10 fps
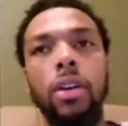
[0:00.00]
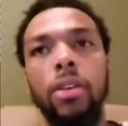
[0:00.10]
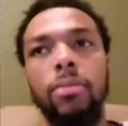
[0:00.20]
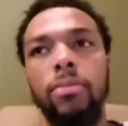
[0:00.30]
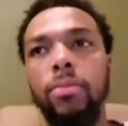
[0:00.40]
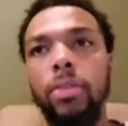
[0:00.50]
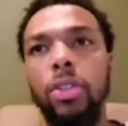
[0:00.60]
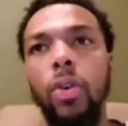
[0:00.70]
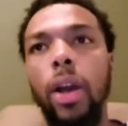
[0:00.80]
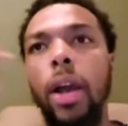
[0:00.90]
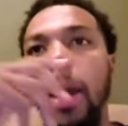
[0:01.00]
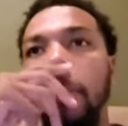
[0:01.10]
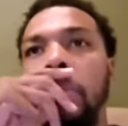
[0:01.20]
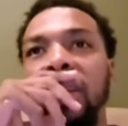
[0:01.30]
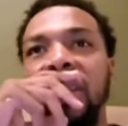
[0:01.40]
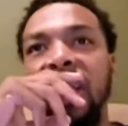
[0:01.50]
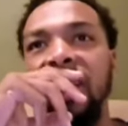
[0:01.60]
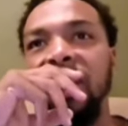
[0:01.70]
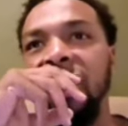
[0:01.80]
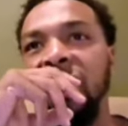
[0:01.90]
Um, so I, I picked
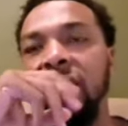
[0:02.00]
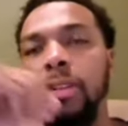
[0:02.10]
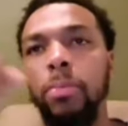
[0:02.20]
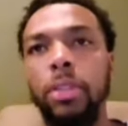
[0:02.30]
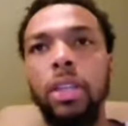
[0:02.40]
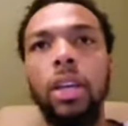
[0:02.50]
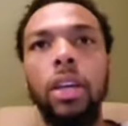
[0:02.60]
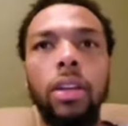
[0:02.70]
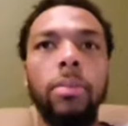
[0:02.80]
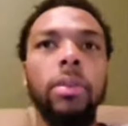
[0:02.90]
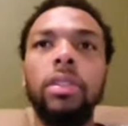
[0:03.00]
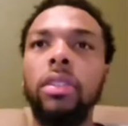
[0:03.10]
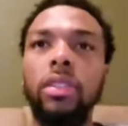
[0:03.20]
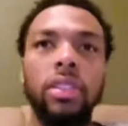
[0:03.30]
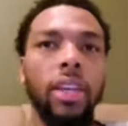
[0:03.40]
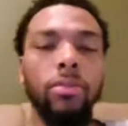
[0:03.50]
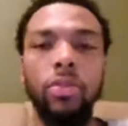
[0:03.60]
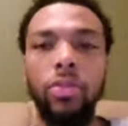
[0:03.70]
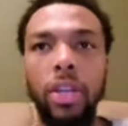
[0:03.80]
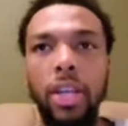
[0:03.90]
that uh, baton up and just
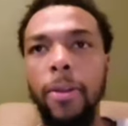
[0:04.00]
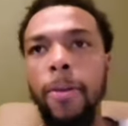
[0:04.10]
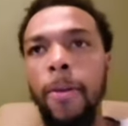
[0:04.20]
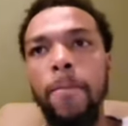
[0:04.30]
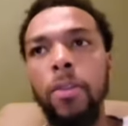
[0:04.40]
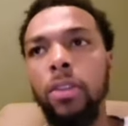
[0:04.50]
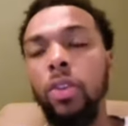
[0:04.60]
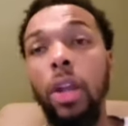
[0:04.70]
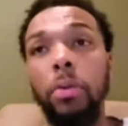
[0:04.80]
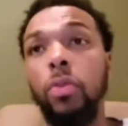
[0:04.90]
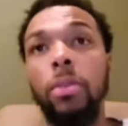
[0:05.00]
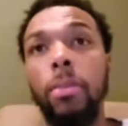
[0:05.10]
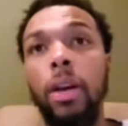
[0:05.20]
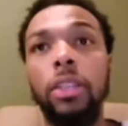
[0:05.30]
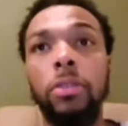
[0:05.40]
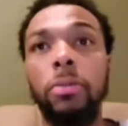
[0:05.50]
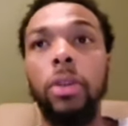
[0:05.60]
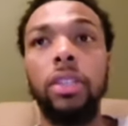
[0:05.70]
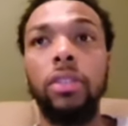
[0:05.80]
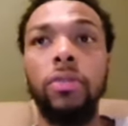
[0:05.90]
kept doing that. So that was one of my
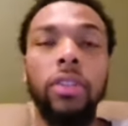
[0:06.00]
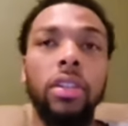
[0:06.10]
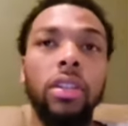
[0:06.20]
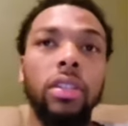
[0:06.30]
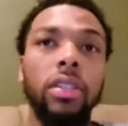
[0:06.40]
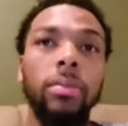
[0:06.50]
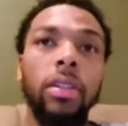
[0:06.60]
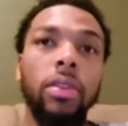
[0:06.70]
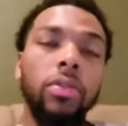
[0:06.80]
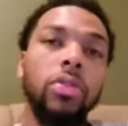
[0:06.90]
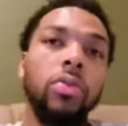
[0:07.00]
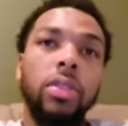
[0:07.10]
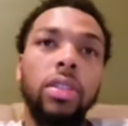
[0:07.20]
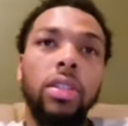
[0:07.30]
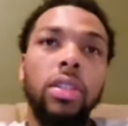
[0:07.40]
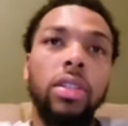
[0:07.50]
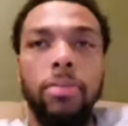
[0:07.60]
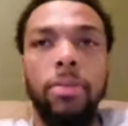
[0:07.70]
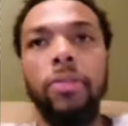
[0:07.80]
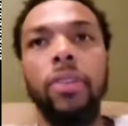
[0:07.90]
inspirations for the, something that we do within the
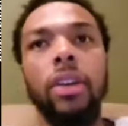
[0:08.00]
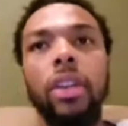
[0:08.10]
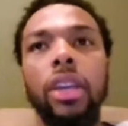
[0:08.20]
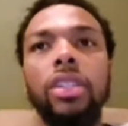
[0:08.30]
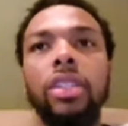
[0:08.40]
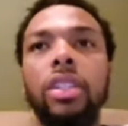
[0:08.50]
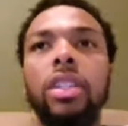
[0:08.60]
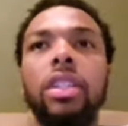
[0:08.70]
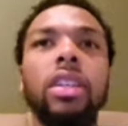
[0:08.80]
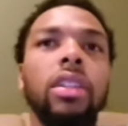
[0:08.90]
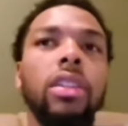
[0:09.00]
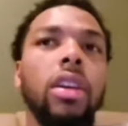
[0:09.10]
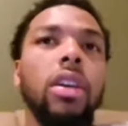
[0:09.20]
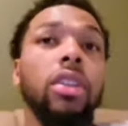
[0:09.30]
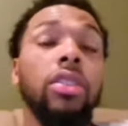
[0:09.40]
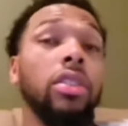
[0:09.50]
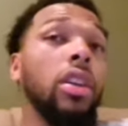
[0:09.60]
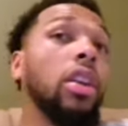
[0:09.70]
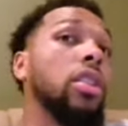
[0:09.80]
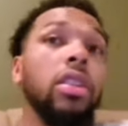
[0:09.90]
camp and the foundation. And then
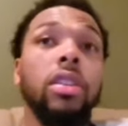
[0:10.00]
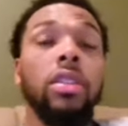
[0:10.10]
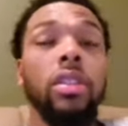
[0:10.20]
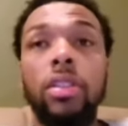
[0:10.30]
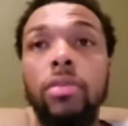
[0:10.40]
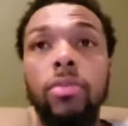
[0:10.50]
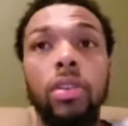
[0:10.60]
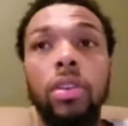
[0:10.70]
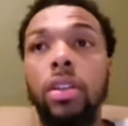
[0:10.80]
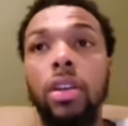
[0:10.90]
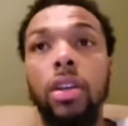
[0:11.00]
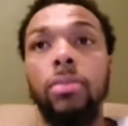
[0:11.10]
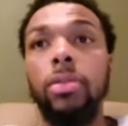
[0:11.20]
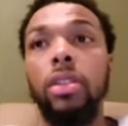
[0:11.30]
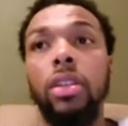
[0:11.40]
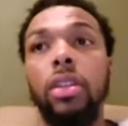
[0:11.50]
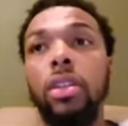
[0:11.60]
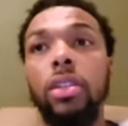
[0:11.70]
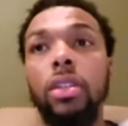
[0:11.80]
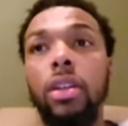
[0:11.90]
just other things in the community, um,
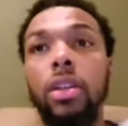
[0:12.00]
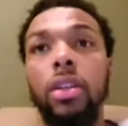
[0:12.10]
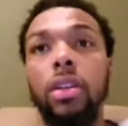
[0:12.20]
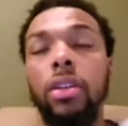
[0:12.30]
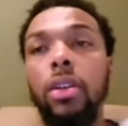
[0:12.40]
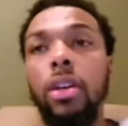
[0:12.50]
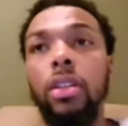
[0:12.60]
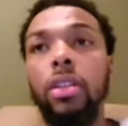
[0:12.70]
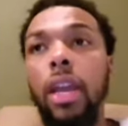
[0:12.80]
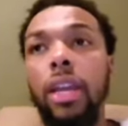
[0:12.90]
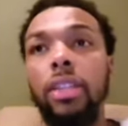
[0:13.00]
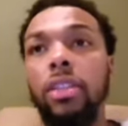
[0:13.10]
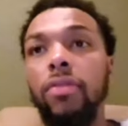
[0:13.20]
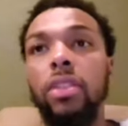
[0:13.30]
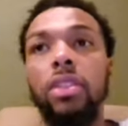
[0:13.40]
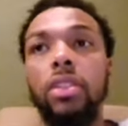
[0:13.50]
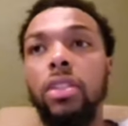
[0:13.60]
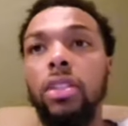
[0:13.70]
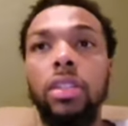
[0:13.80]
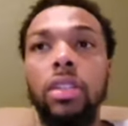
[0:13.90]
seeing uh, other
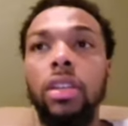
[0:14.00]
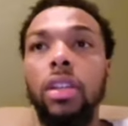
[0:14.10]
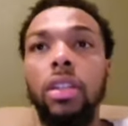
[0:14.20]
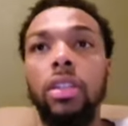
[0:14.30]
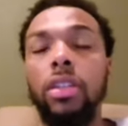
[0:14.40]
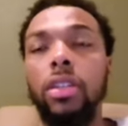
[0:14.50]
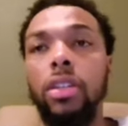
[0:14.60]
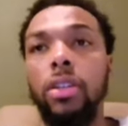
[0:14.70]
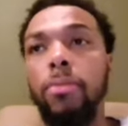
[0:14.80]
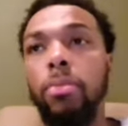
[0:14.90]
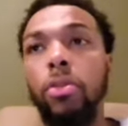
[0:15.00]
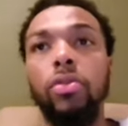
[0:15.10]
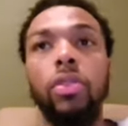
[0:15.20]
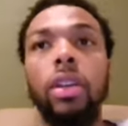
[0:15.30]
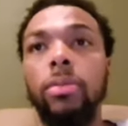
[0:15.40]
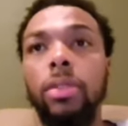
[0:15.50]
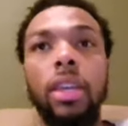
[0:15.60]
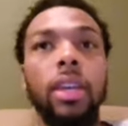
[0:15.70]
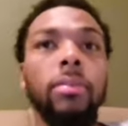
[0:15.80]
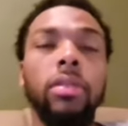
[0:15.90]
activities and seeing other uh,
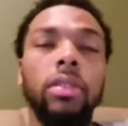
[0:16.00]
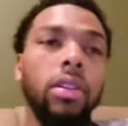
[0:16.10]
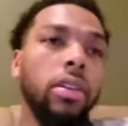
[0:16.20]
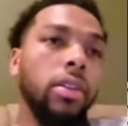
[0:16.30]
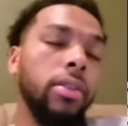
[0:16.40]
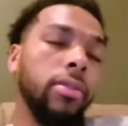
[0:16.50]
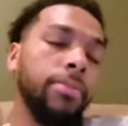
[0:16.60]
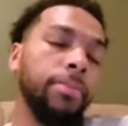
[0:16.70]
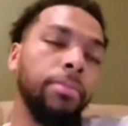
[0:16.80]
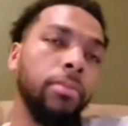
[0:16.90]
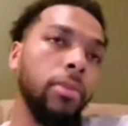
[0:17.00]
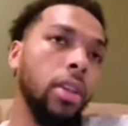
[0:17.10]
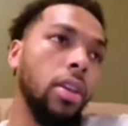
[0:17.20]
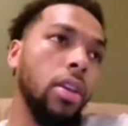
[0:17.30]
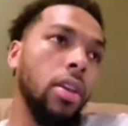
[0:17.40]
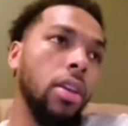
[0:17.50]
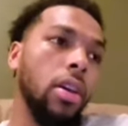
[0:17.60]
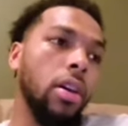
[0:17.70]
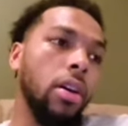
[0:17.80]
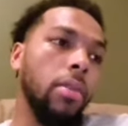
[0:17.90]
programs, camps, um,
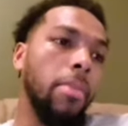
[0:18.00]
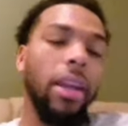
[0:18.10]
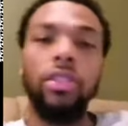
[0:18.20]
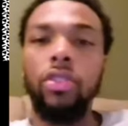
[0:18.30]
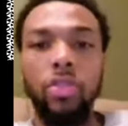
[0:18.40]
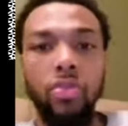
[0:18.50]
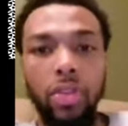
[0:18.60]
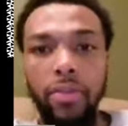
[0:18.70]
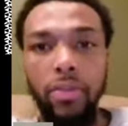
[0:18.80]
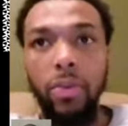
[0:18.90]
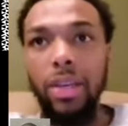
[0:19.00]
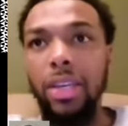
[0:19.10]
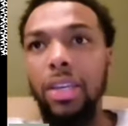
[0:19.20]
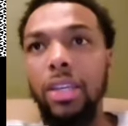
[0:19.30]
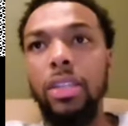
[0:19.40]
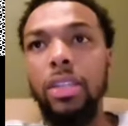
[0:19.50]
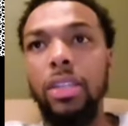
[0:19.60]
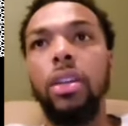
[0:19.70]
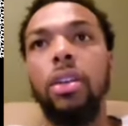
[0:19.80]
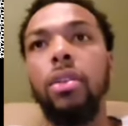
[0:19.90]
uh, back to school
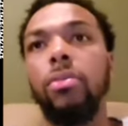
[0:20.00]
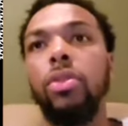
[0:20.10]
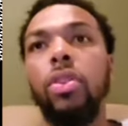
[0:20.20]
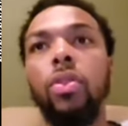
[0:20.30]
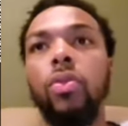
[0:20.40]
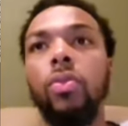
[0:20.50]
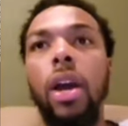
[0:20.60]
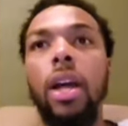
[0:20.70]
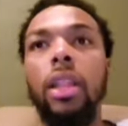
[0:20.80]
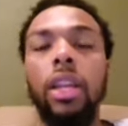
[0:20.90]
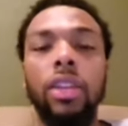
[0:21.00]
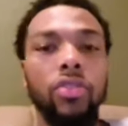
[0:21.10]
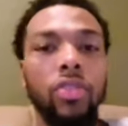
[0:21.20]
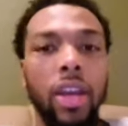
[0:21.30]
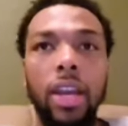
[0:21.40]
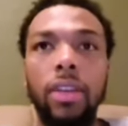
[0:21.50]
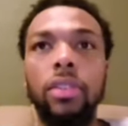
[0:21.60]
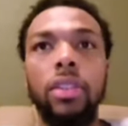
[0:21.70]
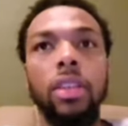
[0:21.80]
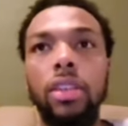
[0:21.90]
giveaways, um, you know, holiday
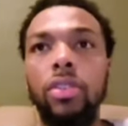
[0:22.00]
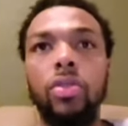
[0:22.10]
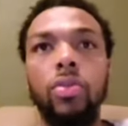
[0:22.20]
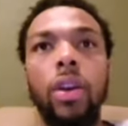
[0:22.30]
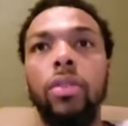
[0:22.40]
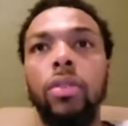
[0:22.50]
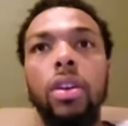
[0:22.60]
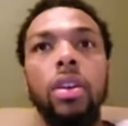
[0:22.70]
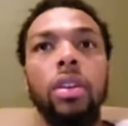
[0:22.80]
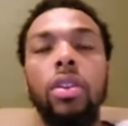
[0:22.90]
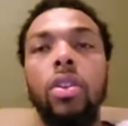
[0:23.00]
drives and things throughout,